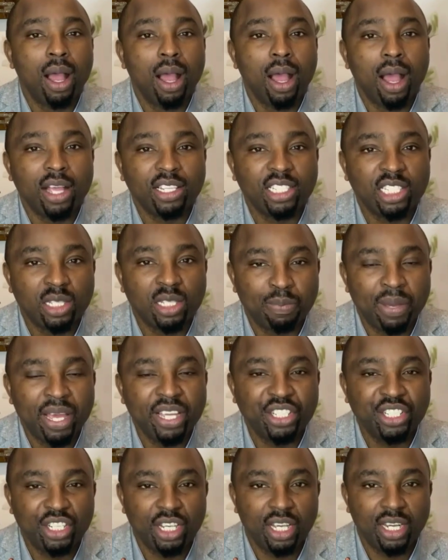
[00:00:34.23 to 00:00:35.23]
a
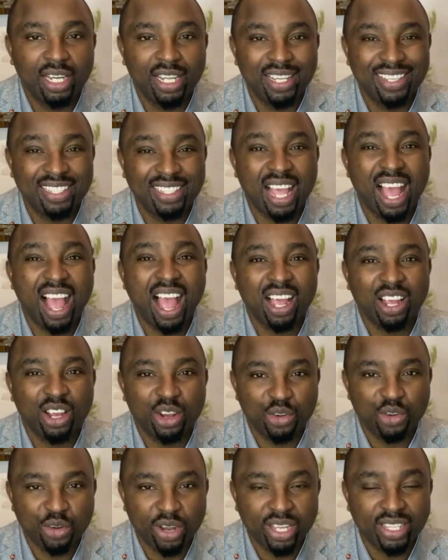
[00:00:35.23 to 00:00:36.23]
specialist
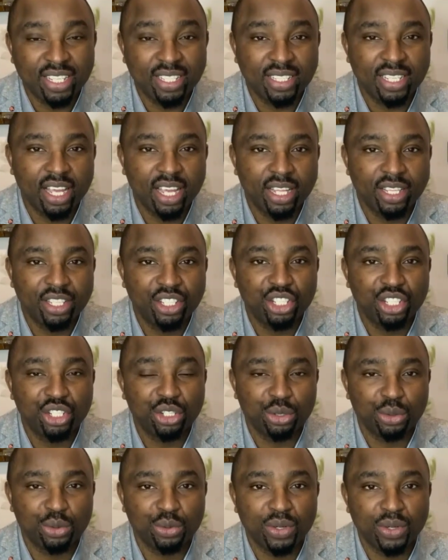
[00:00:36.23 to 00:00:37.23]
accredited
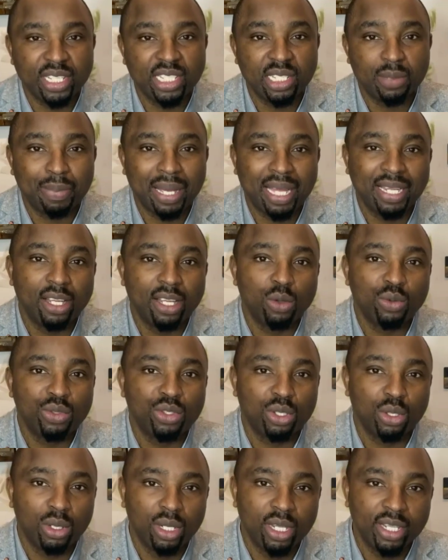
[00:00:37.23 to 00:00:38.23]
children's panel
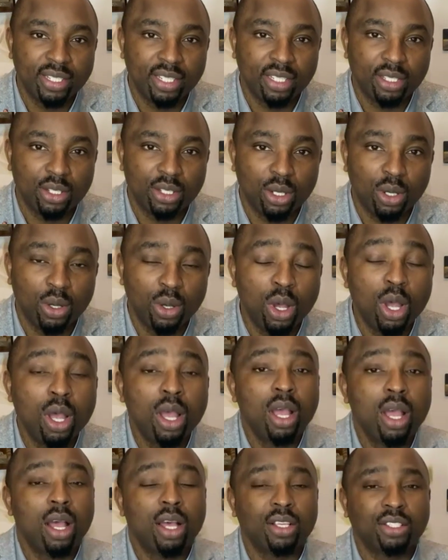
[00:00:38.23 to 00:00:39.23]
solicitor,
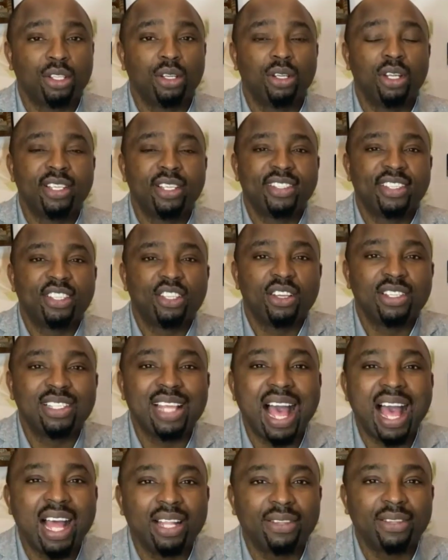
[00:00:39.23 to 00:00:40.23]
a solicitor's
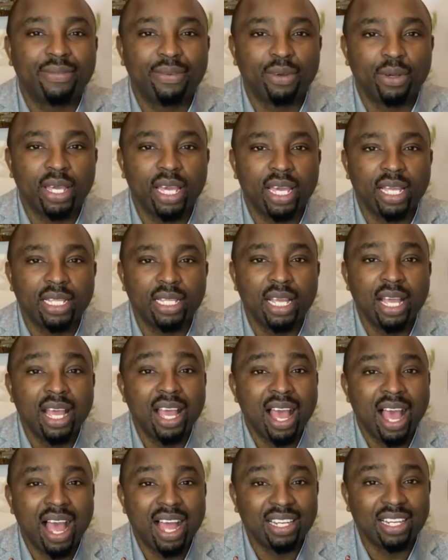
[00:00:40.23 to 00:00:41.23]
advocate,
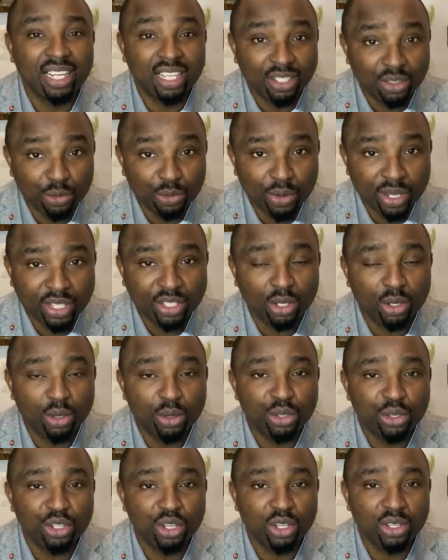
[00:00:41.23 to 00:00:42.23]
and a
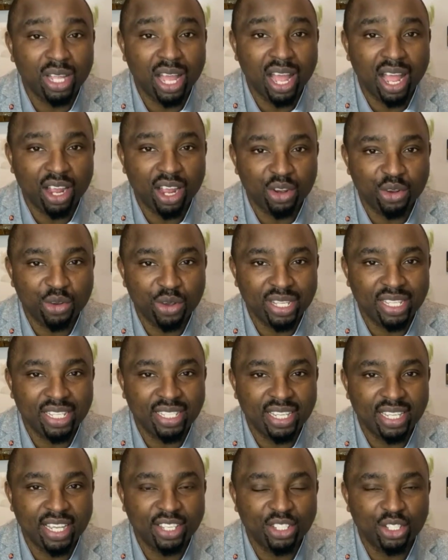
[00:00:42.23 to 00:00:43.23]
resolution
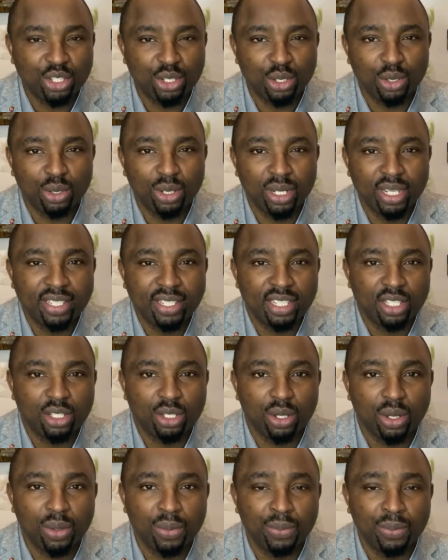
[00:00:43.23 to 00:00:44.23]
accredited solicitor.